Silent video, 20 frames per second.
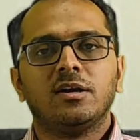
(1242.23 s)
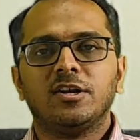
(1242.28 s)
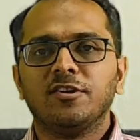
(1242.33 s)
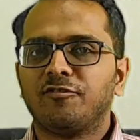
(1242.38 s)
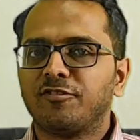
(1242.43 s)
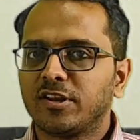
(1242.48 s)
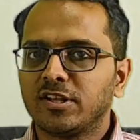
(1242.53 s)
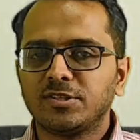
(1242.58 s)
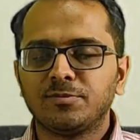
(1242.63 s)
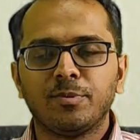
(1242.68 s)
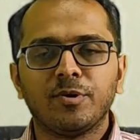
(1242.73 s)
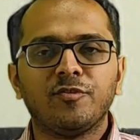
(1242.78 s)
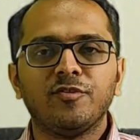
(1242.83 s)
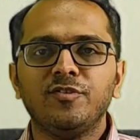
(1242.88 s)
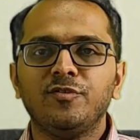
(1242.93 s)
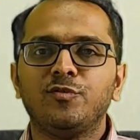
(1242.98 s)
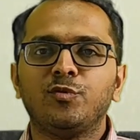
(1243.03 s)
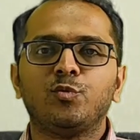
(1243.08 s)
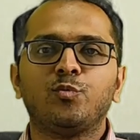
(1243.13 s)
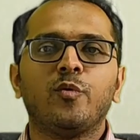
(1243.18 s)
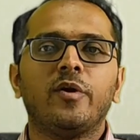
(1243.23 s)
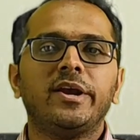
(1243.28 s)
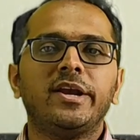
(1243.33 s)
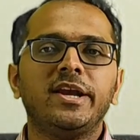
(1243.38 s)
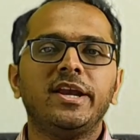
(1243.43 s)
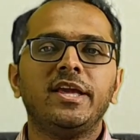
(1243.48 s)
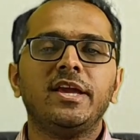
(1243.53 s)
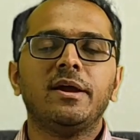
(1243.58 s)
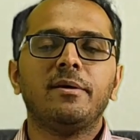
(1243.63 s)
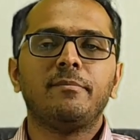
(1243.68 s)
difference between
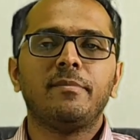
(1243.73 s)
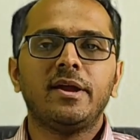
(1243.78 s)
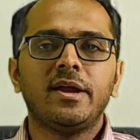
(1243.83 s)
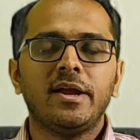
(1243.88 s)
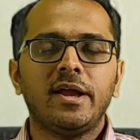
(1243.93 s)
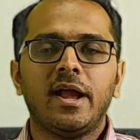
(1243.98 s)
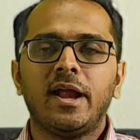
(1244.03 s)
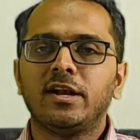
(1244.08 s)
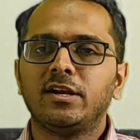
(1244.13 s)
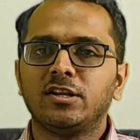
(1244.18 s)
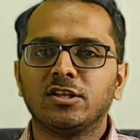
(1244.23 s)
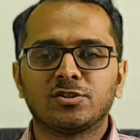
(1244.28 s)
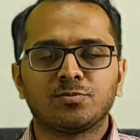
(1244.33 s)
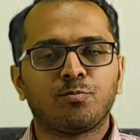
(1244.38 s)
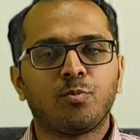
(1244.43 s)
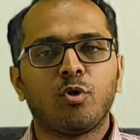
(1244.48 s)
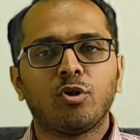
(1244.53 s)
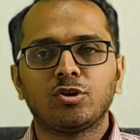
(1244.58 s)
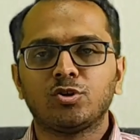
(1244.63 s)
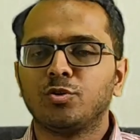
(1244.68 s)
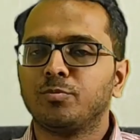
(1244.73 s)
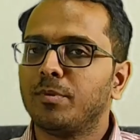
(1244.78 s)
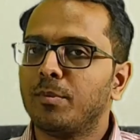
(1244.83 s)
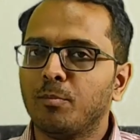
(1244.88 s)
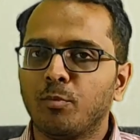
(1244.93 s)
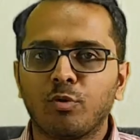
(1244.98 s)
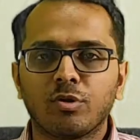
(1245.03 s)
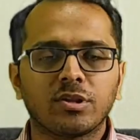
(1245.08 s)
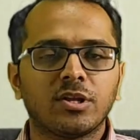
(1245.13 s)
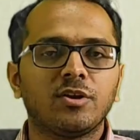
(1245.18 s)
20 DMA and the spot should be
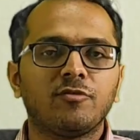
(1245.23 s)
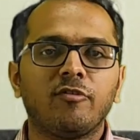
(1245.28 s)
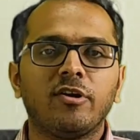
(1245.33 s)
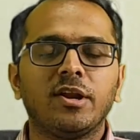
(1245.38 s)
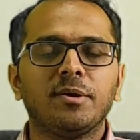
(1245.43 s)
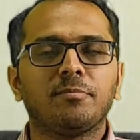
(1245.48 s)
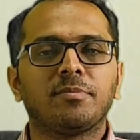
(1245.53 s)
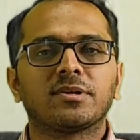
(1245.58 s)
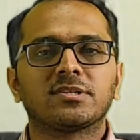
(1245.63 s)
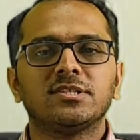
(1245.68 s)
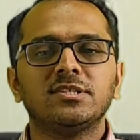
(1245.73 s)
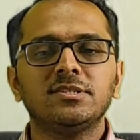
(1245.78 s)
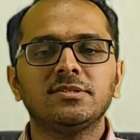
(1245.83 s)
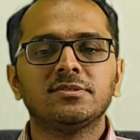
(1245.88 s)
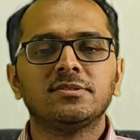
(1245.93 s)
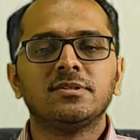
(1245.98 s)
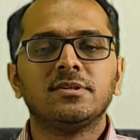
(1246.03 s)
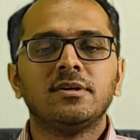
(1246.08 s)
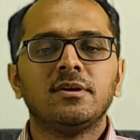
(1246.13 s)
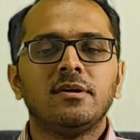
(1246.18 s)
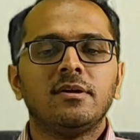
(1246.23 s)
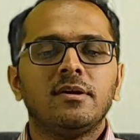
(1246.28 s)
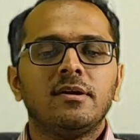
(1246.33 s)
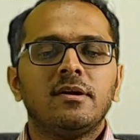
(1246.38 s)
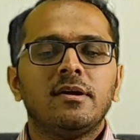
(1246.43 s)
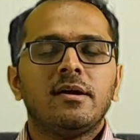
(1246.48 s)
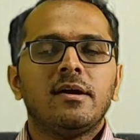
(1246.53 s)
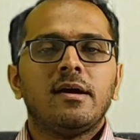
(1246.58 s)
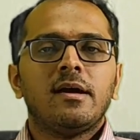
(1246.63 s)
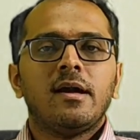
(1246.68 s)
more than 20%.
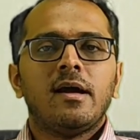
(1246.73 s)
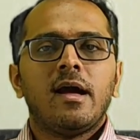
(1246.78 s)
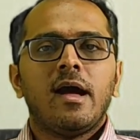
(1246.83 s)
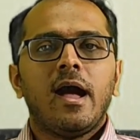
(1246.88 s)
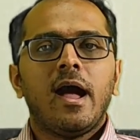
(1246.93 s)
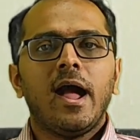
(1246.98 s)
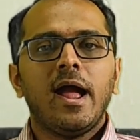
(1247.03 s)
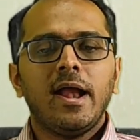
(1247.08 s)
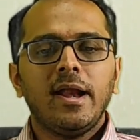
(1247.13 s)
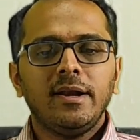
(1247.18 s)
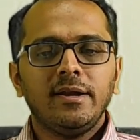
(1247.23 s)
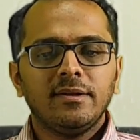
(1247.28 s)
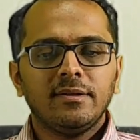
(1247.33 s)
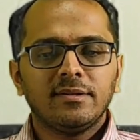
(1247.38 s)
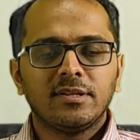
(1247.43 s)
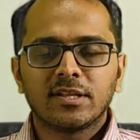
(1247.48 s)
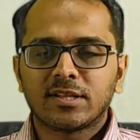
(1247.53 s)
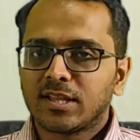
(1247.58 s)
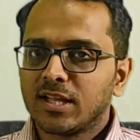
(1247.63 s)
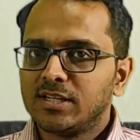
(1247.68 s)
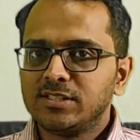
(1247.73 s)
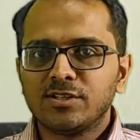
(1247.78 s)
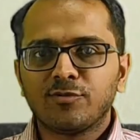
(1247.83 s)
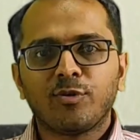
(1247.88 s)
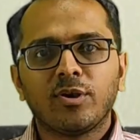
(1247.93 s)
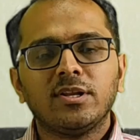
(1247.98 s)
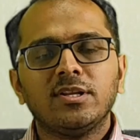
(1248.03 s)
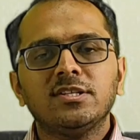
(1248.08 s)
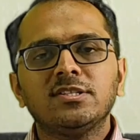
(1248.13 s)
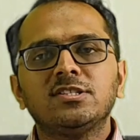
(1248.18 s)
And the third
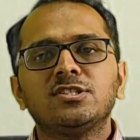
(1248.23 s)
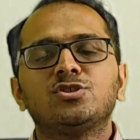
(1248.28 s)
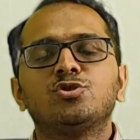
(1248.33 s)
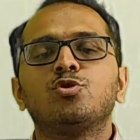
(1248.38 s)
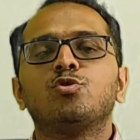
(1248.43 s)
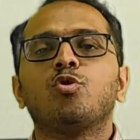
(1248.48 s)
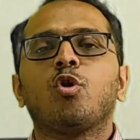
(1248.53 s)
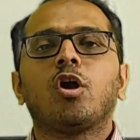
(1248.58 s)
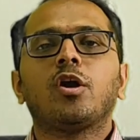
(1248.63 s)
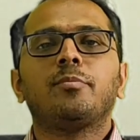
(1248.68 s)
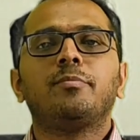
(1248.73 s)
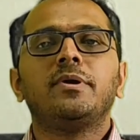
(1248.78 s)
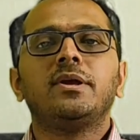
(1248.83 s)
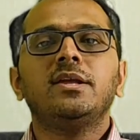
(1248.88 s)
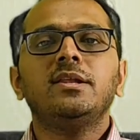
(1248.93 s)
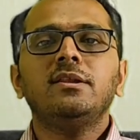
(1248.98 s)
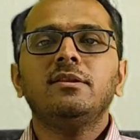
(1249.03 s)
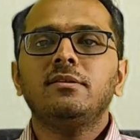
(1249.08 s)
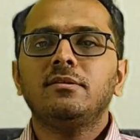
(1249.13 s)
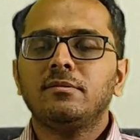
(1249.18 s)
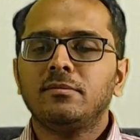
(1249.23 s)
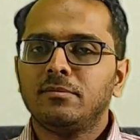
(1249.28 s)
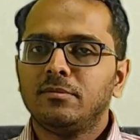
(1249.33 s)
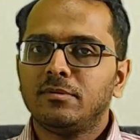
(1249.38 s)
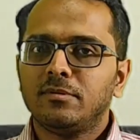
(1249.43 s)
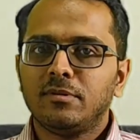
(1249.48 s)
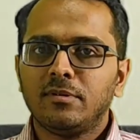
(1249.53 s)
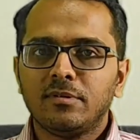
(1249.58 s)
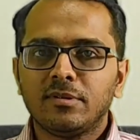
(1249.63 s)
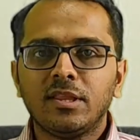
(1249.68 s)
one is it should not be in
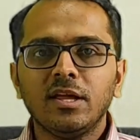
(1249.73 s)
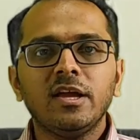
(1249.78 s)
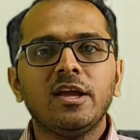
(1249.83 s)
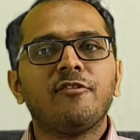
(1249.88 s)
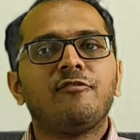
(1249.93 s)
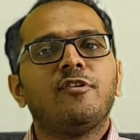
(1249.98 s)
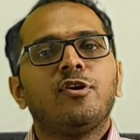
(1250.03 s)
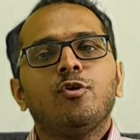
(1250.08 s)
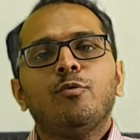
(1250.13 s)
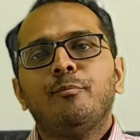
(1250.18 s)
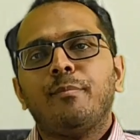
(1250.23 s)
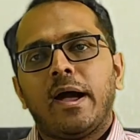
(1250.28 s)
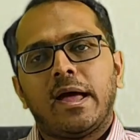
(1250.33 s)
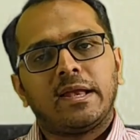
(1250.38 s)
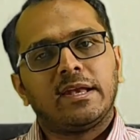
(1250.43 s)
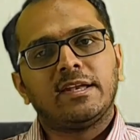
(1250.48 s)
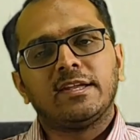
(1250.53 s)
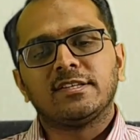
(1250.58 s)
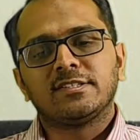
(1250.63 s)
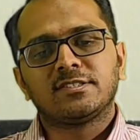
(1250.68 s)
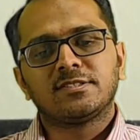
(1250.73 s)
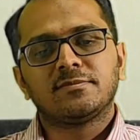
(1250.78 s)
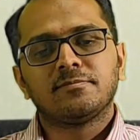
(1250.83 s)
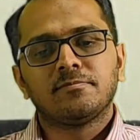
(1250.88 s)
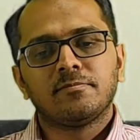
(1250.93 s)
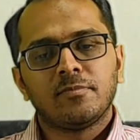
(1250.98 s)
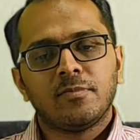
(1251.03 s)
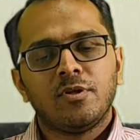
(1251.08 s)
the F&O balance.